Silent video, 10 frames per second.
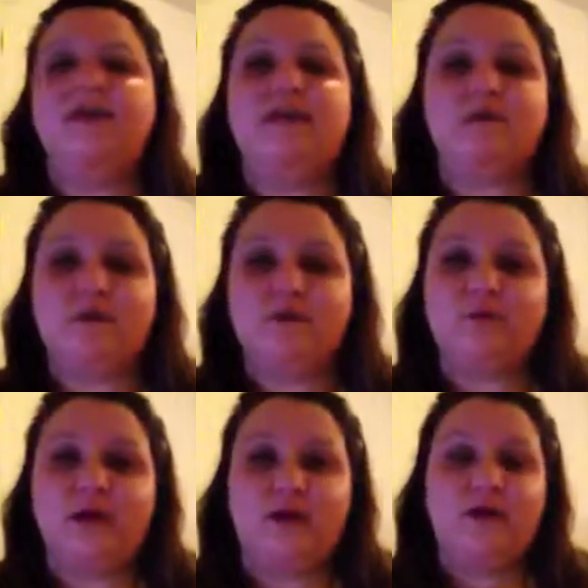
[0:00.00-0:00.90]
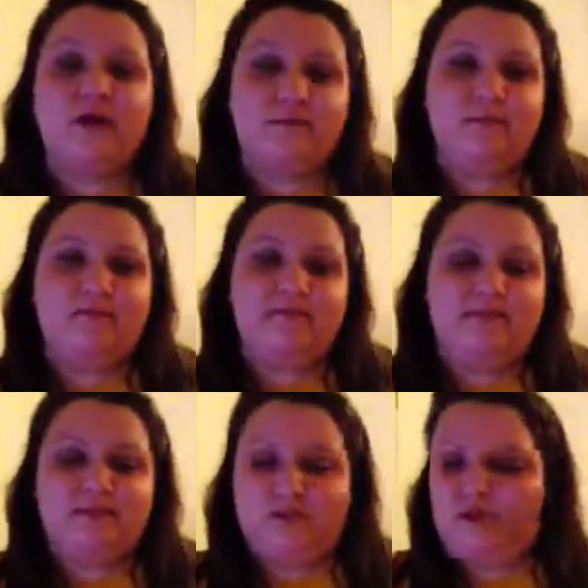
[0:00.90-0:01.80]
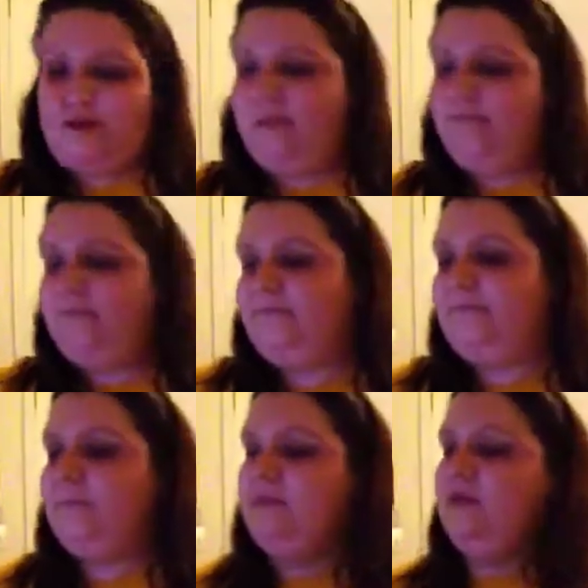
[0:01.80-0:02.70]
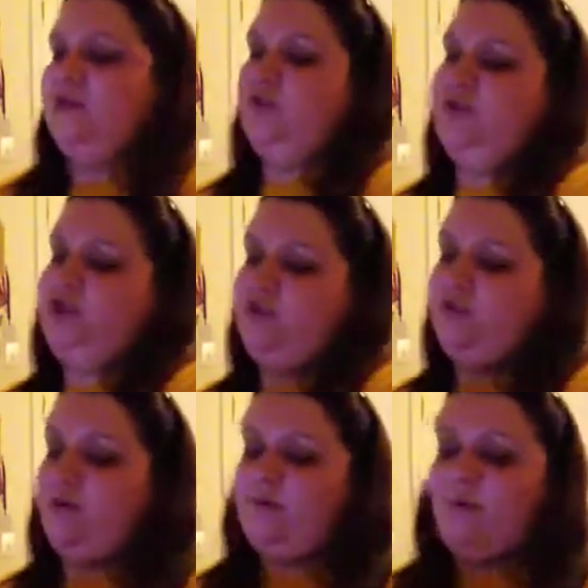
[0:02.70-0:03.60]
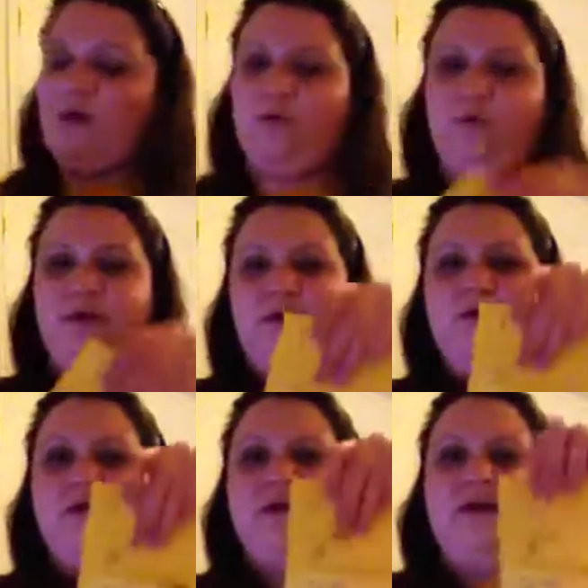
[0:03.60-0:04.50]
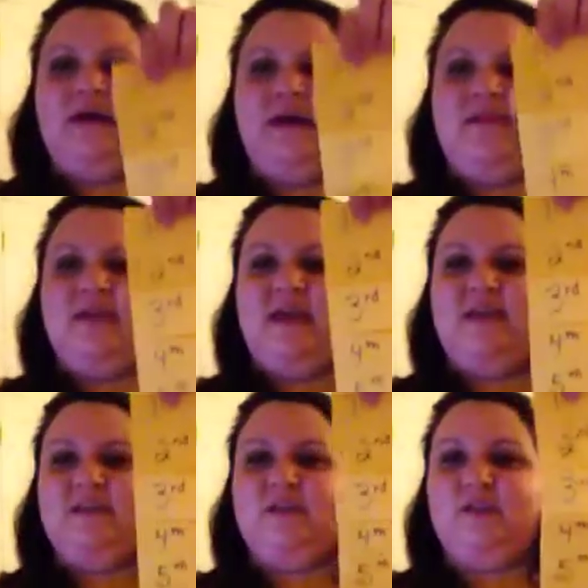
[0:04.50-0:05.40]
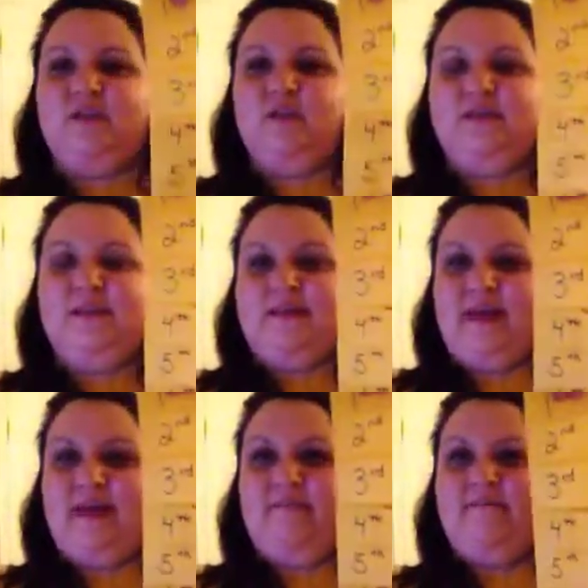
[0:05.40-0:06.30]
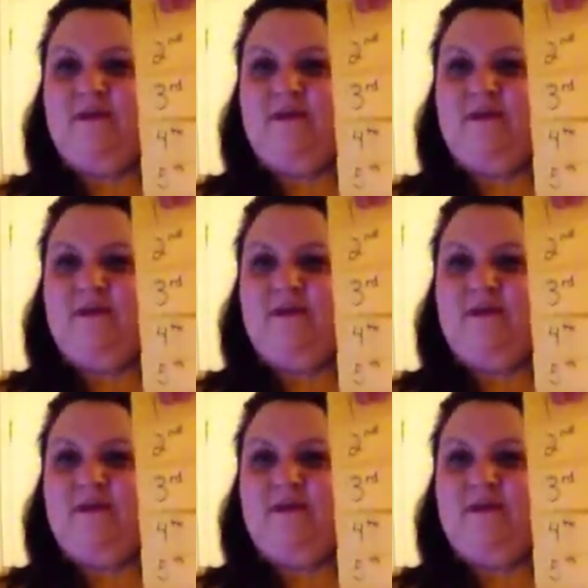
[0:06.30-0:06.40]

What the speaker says: Now we're going to write our number of events on it. So I'll show you our model here. At the end, it's going to look like that.